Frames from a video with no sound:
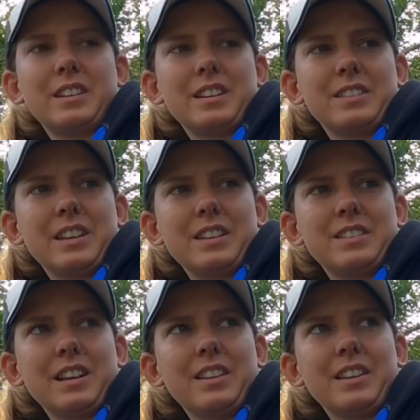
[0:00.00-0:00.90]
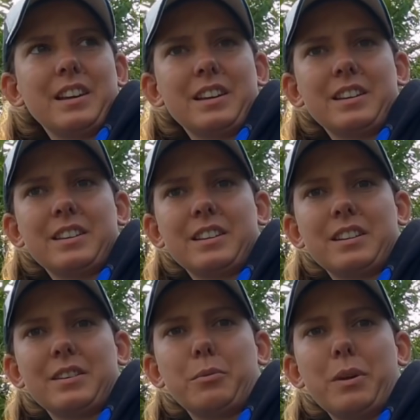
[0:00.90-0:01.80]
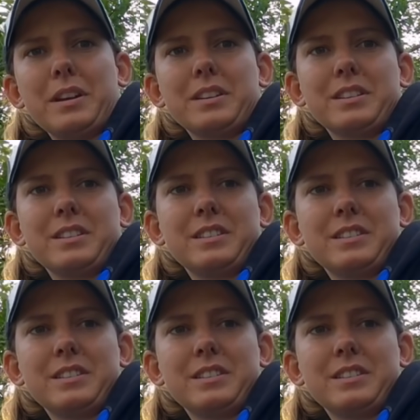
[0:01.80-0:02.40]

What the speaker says: Like I say, it sat there and went.